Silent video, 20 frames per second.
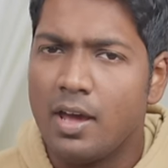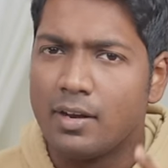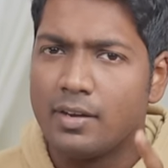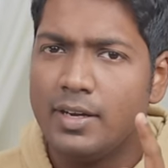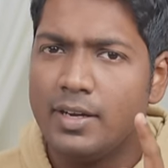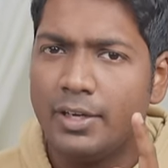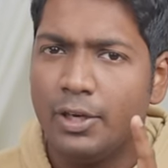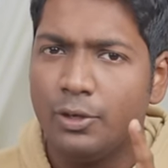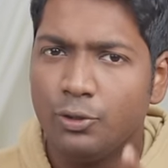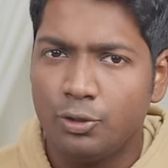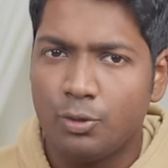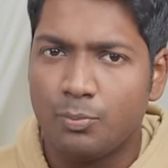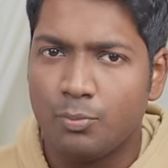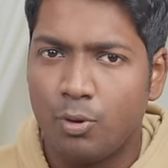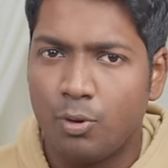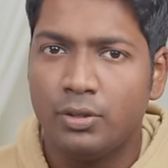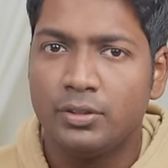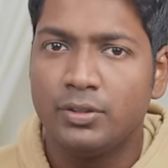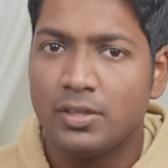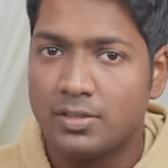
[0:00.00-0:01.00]
related to your
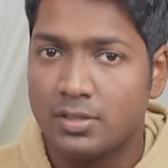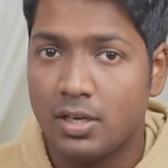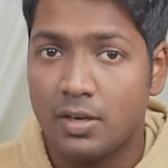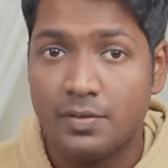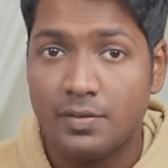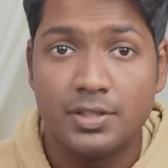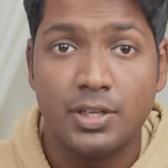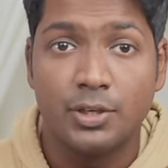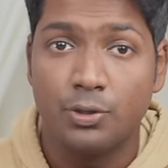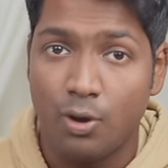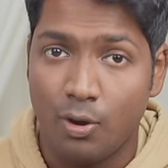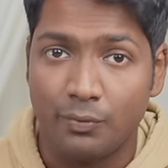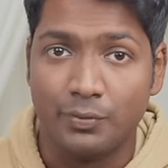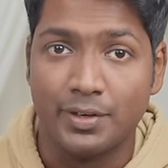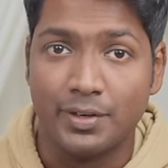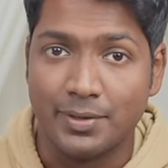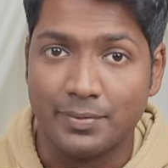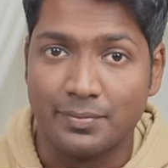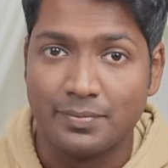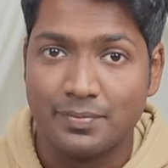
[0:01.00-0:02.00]
product or service that you're
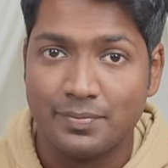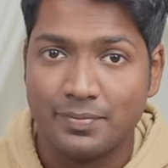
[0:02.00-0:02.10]
offering.